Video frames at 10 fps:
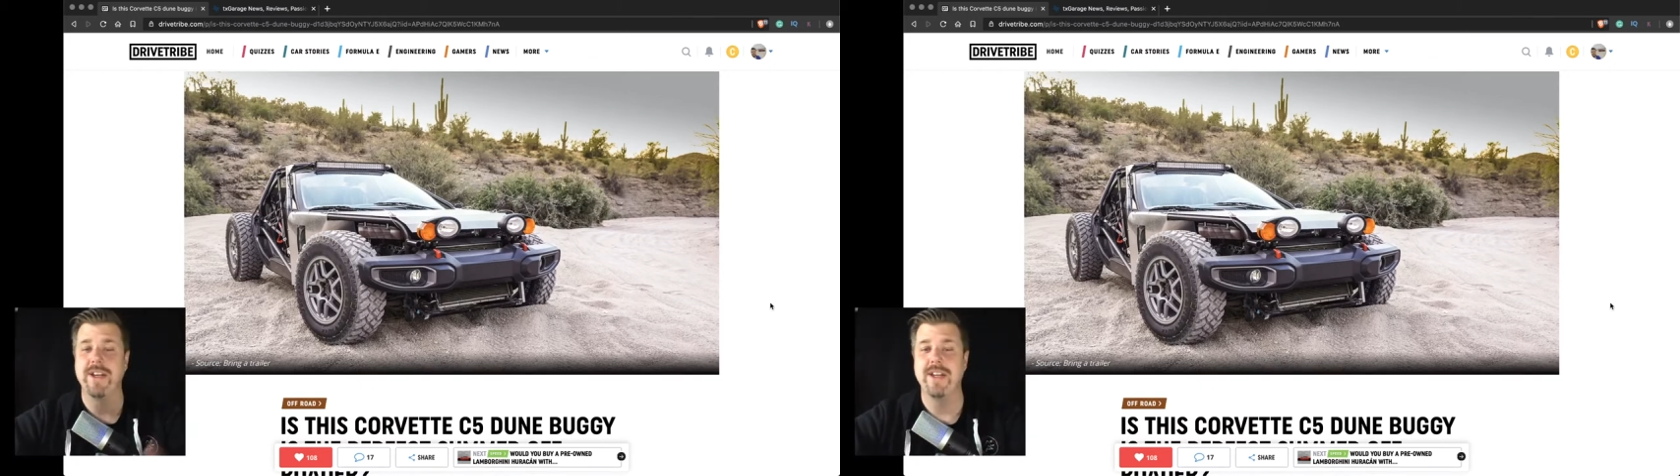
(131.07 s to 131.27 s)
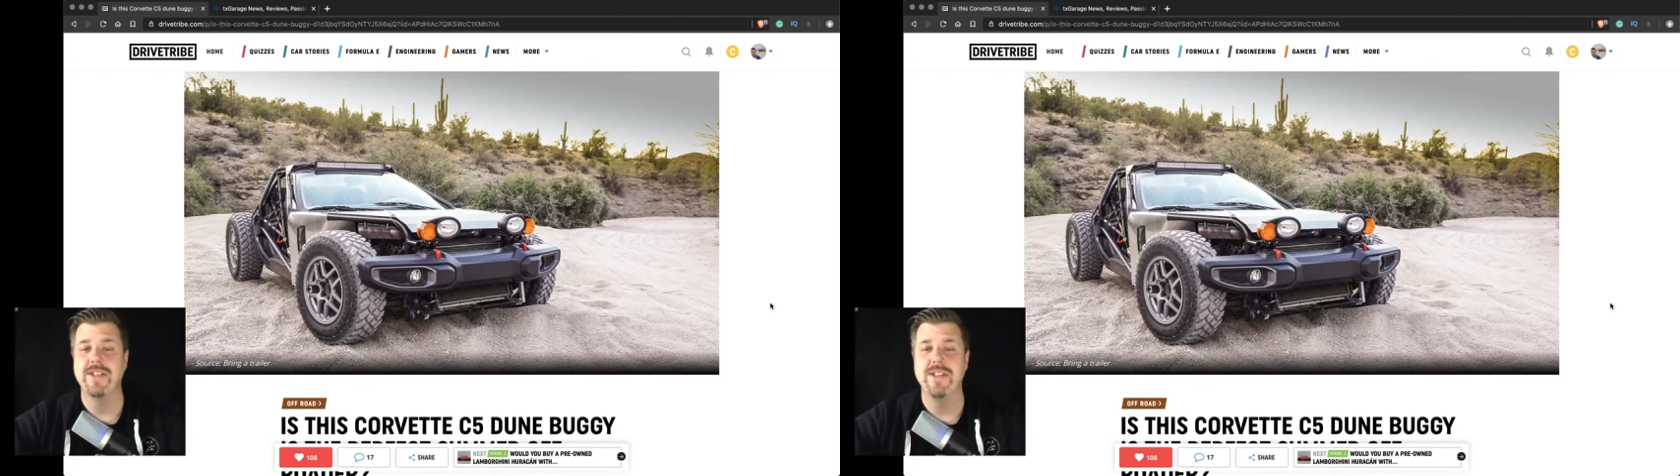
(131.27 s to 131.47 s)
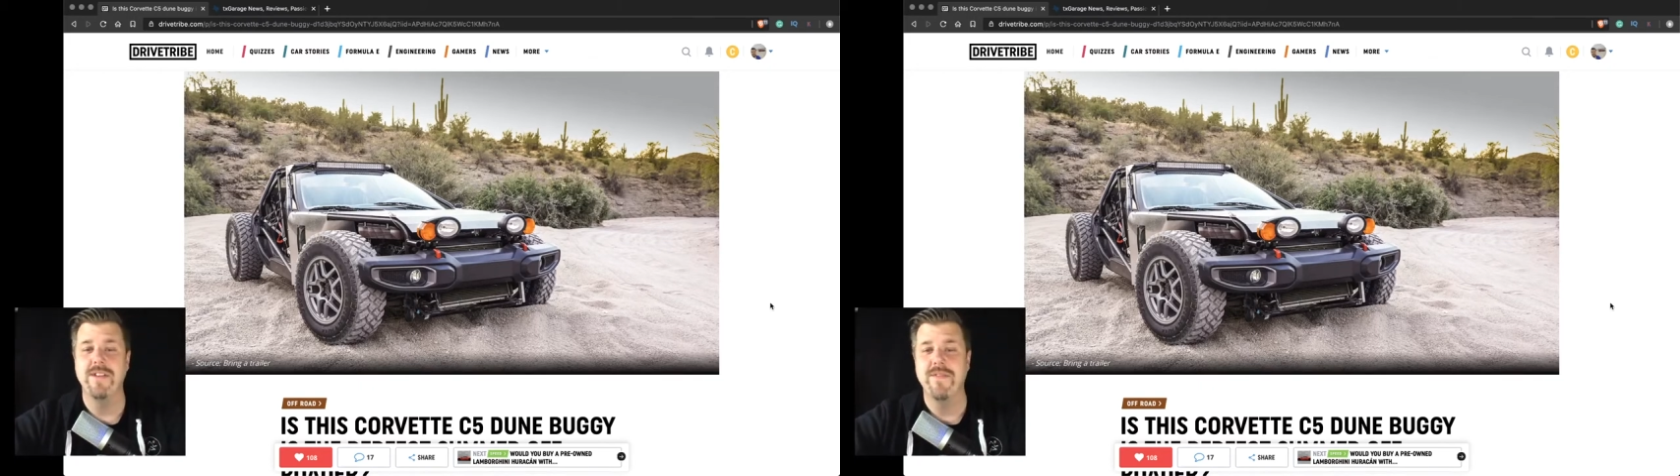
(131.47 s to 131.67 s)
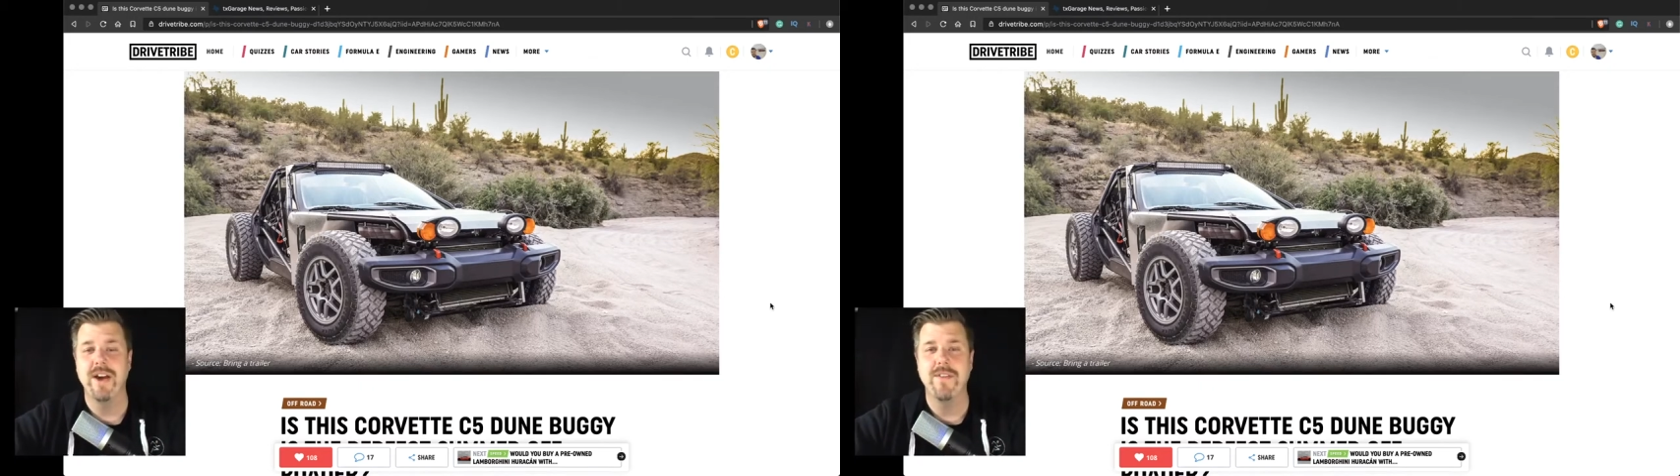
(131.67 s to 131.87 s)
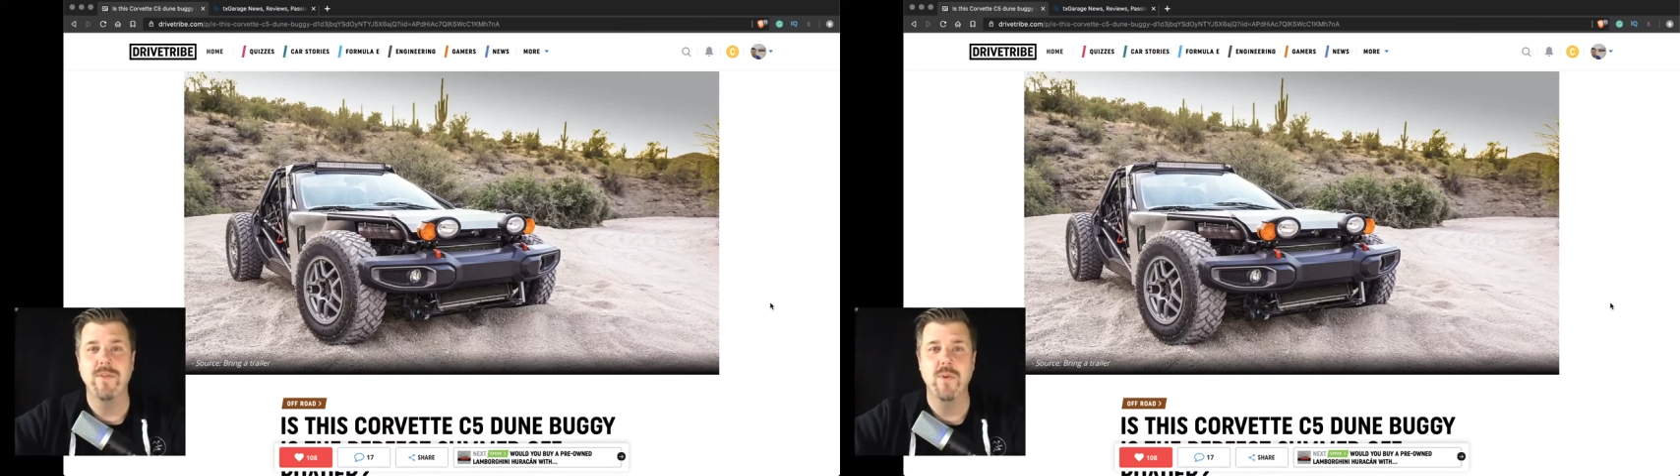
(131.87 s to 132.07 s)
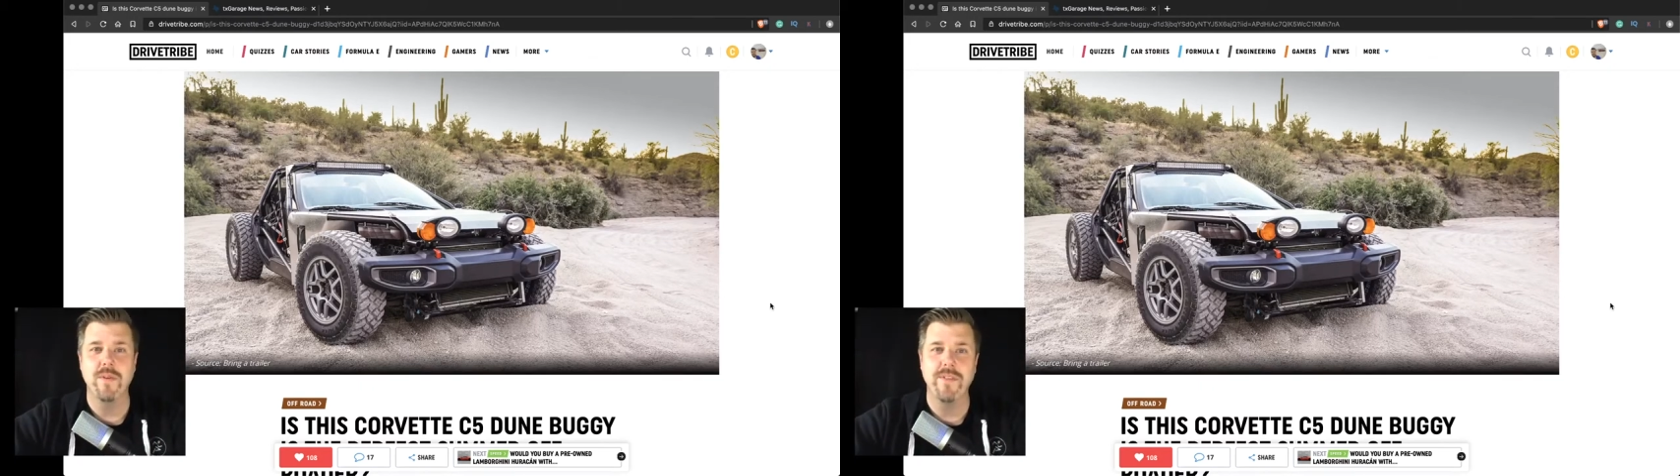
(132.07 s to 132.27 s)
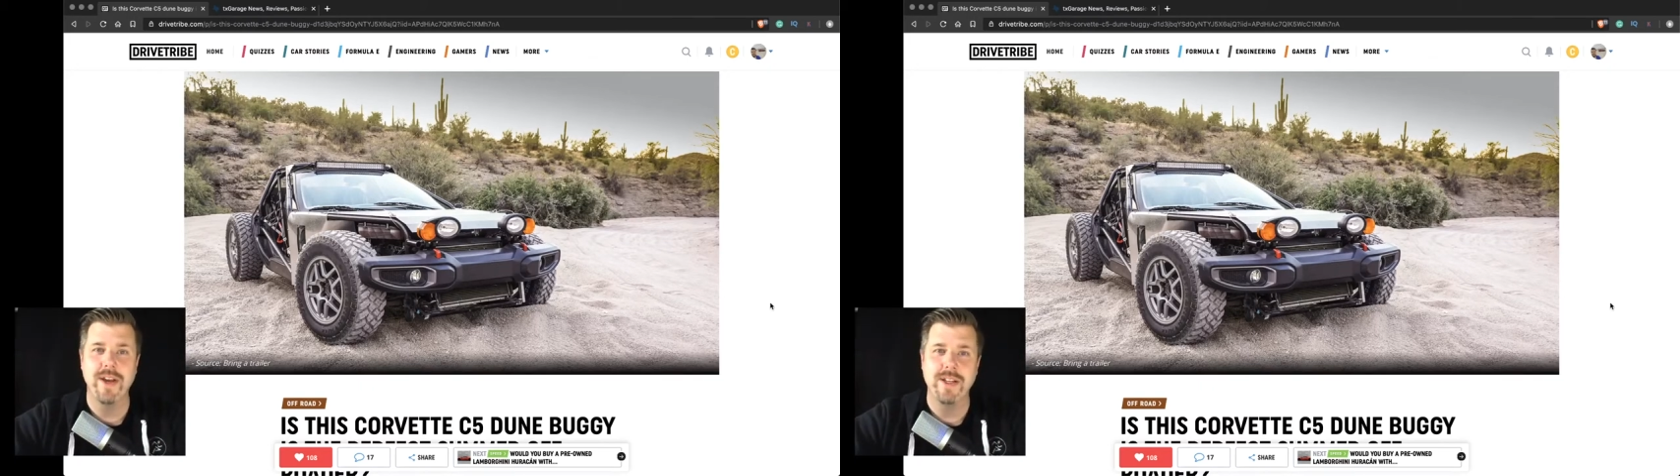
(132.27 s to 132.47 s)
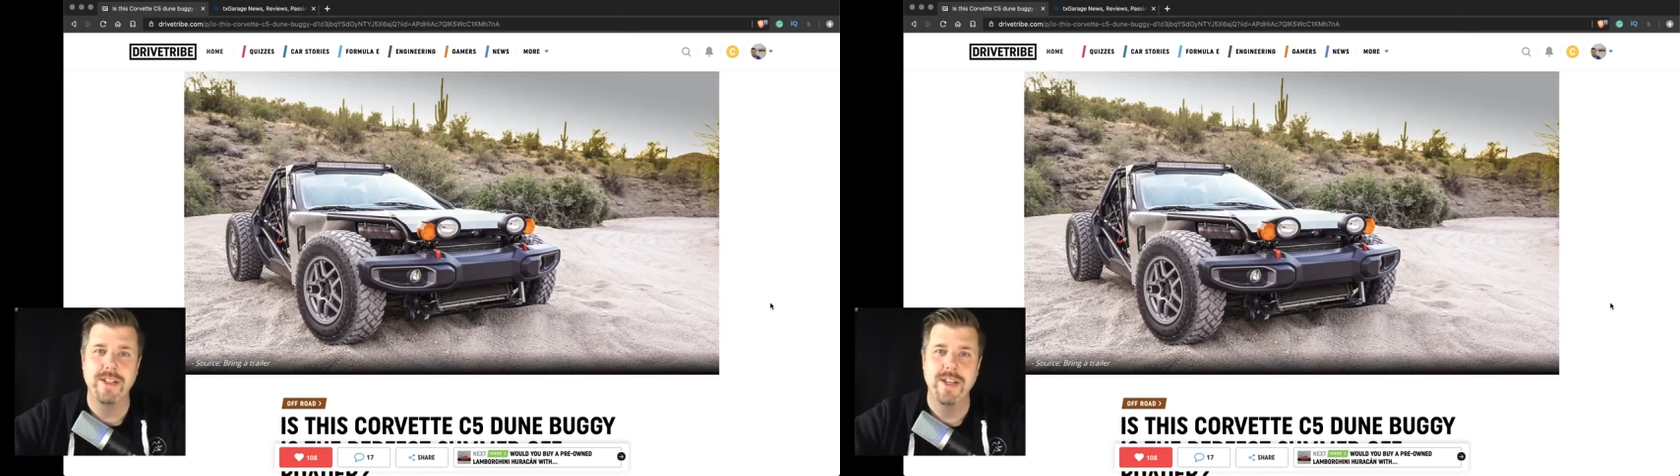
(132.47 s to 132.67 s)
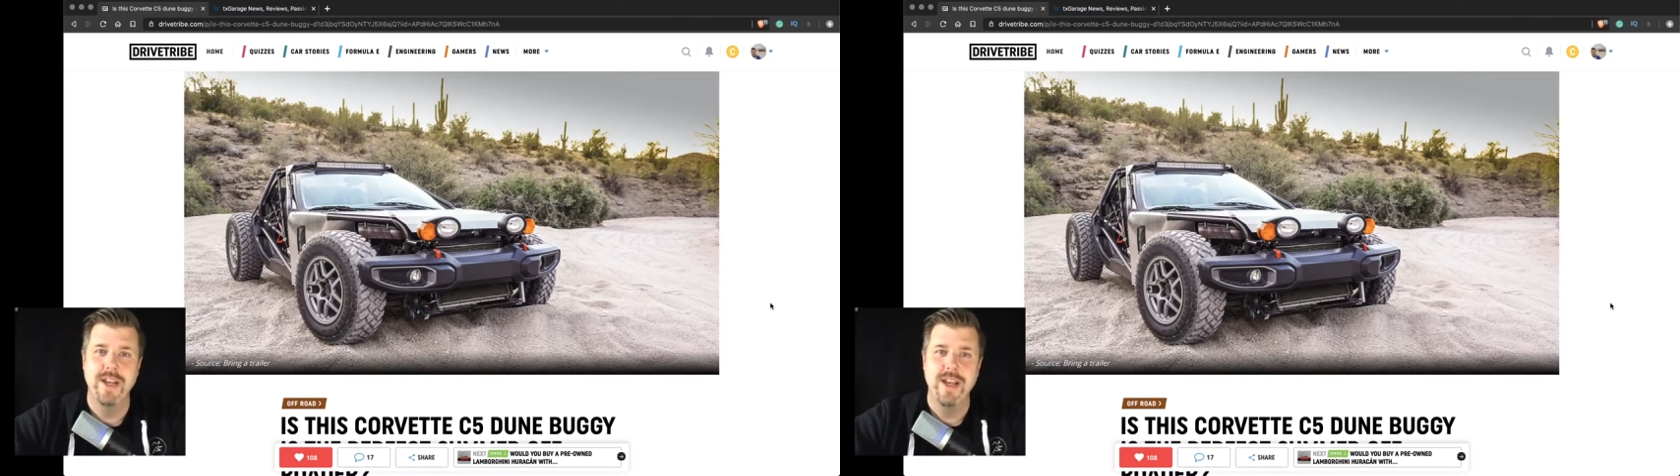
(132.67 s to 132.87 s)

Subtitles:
a C5 Corvette